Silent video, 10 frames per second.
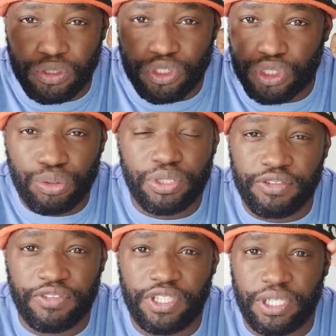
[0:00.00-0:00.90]

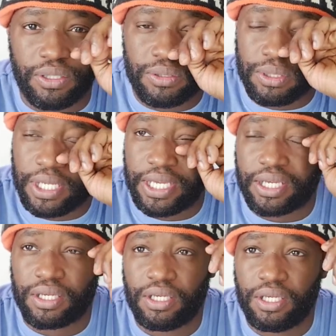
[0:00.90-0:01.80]
shooting video.
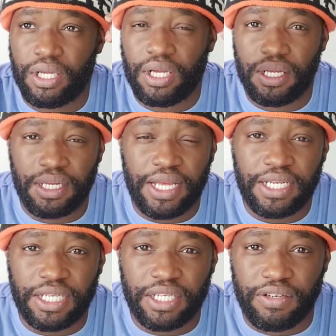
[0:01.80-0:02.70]
Like,
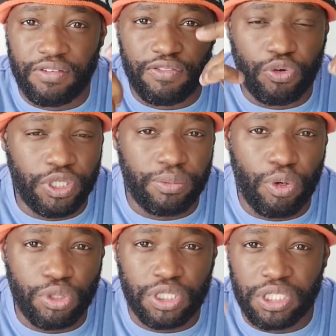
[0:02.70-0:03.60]
lighting can evoke
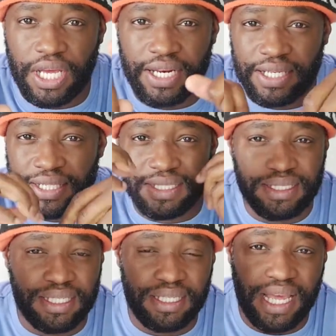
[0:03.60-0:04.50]
emotion, lighting
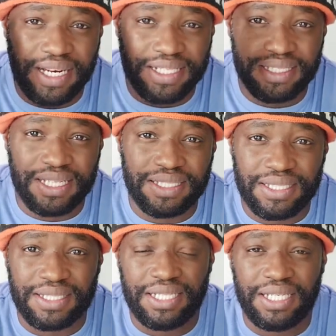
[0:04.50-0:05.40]
sets the
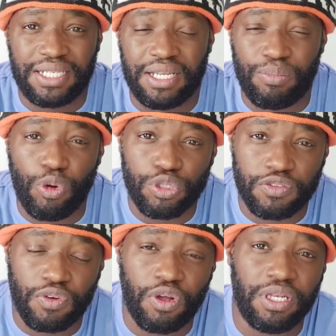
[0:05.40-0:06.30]
scene, and most
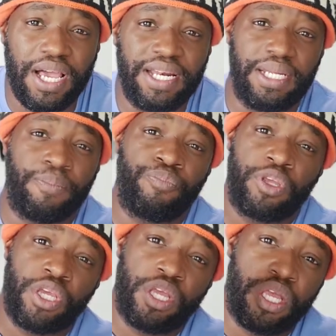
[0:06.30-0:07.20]
of all, lighting
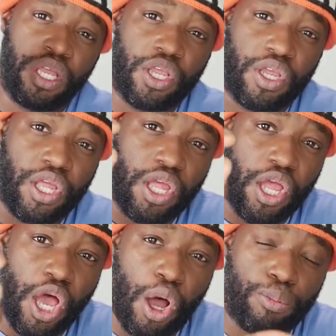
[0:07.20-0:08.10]

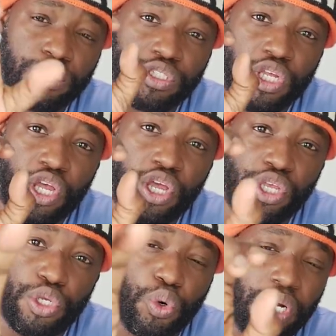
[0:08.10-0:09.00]
helps
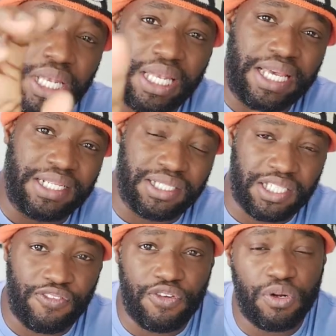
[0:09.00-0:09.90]
your lens.
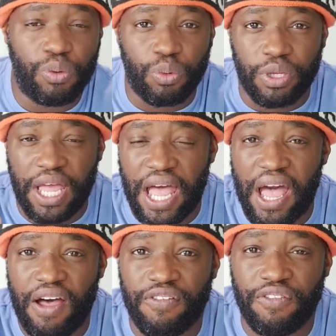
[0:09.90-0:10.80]
If you don't
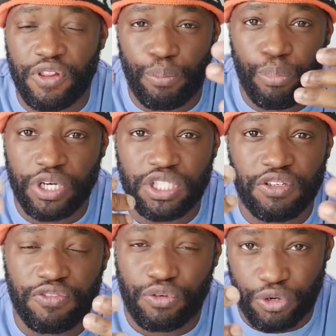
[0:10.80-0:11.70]
have the
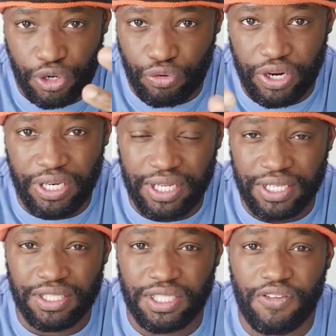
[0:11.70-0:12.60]
budget for a great
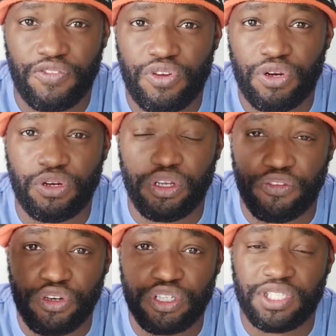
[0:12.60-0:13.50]
lens, if your
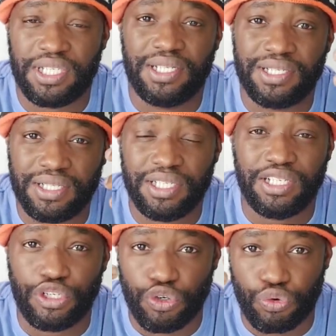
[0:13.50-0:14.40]
scene is
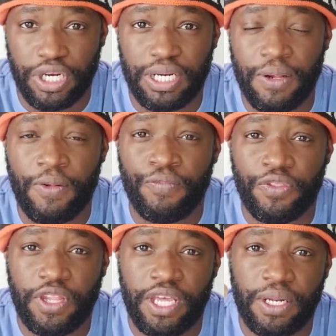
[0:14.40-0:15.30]
lit great,
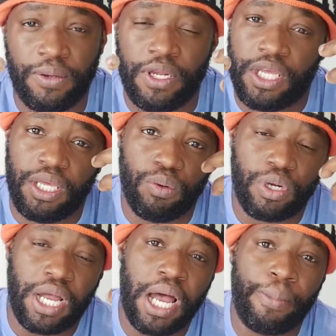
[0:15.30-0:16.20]
then it will
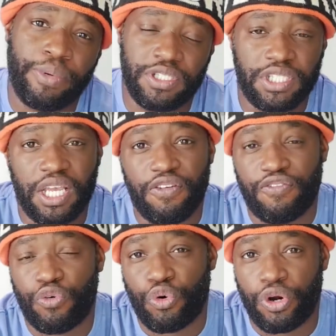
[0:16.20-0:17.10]
compensate
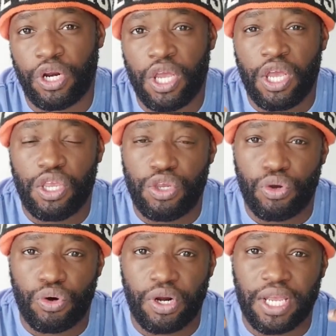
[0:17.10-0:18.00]
for
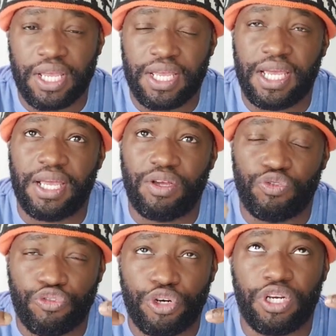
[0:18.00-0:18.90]
your
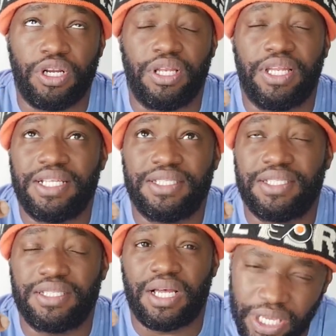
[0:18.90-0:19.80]

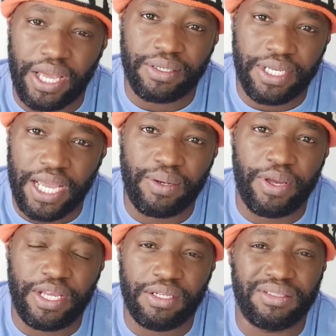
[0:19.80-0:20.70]
lenses. Yeah.
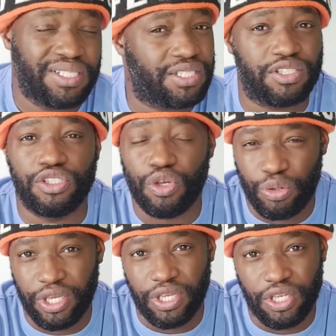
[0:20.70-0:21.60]
Anyway, just know
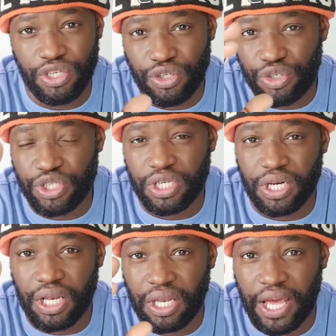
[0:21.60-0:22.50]
that you should
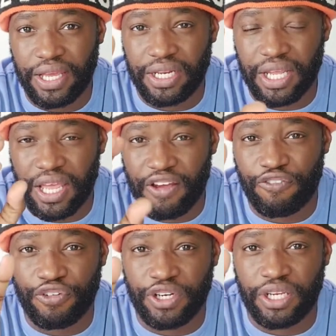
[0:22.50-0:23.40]
light
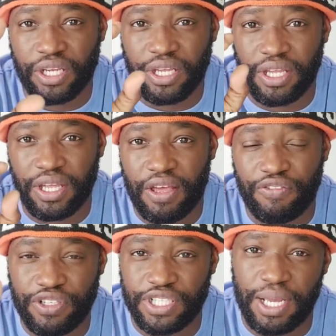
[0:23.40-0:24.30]
every
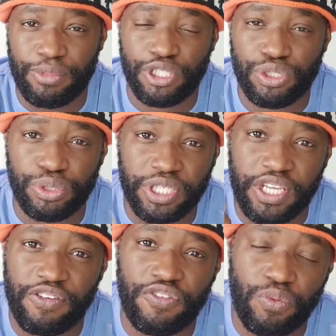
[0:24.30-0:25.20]
time you're shooting
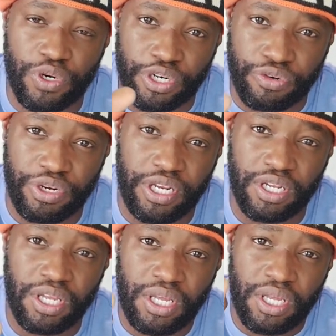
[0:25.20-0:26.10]
if you want to create
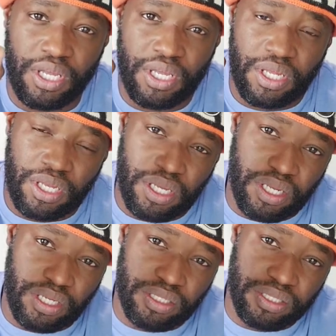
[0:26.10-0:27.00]

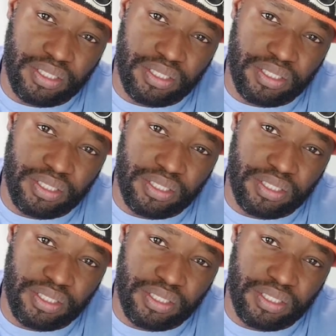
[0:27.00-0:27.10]
a